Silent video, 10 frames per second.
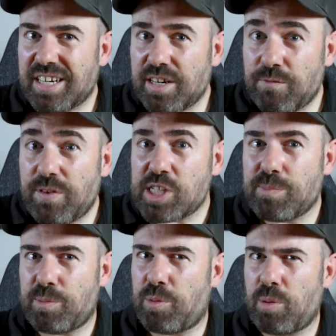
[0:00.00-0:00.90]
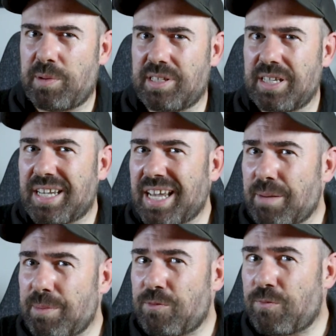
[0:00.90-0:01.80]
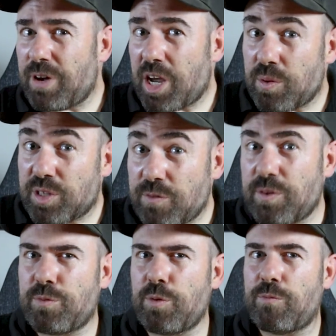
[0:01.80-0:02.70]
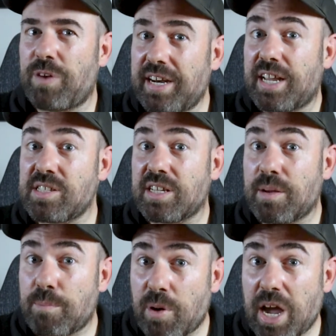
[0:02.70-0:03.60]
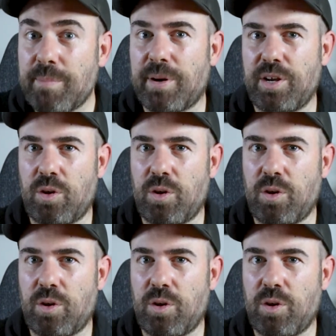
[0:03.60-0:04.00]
an investment property can be very different from financing a primary